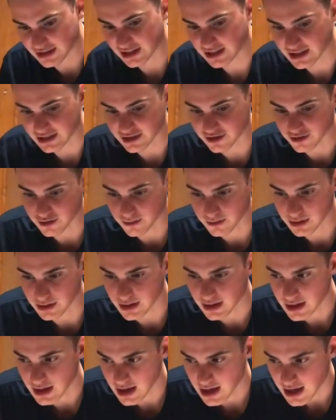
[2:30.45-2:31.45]
sink into
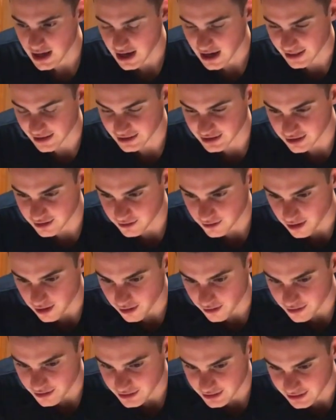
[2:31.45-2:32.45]
it. I like to do
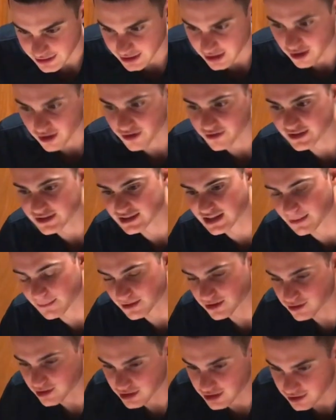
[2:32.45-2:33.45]
all these type
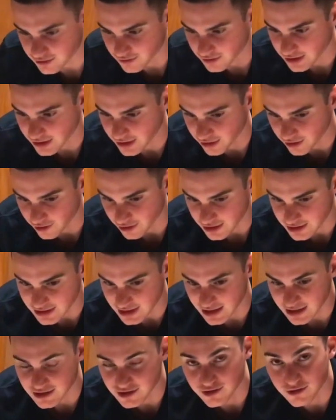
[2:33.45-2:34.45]
of stretches for like 30
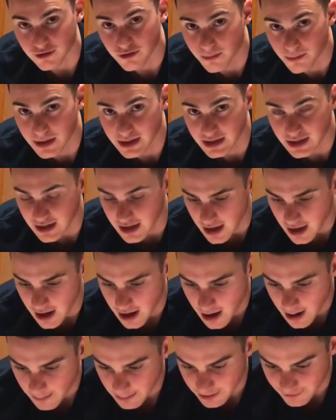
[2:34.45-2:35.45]
seconds to a minute.
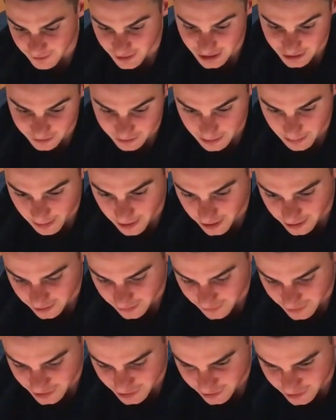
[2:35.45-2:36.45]
But if you guys want to pause
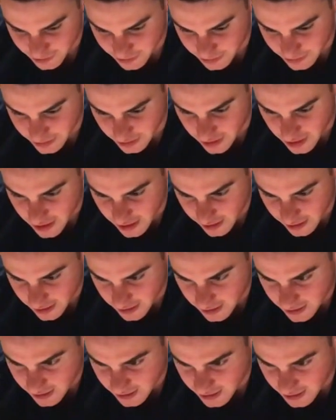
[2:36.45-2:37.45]
the video and do it
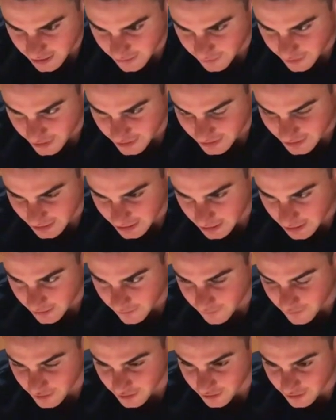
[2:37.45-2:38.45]
longer, if you guys
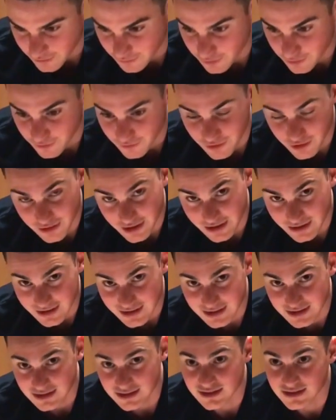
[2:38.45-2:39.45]
if you feel like
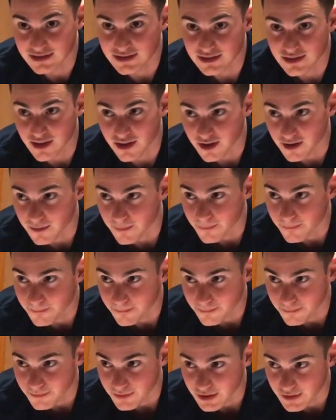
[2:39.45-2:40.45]
this is
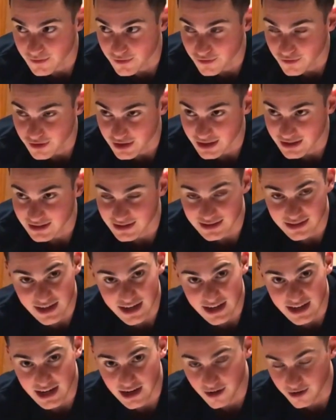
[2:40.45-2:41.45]
if you feel like it's a
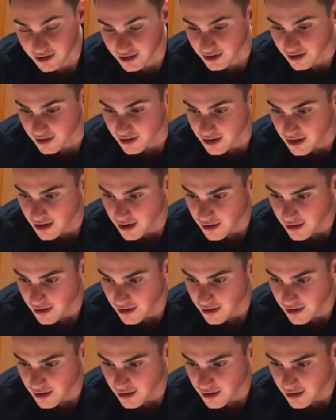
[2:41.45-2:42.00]
tight area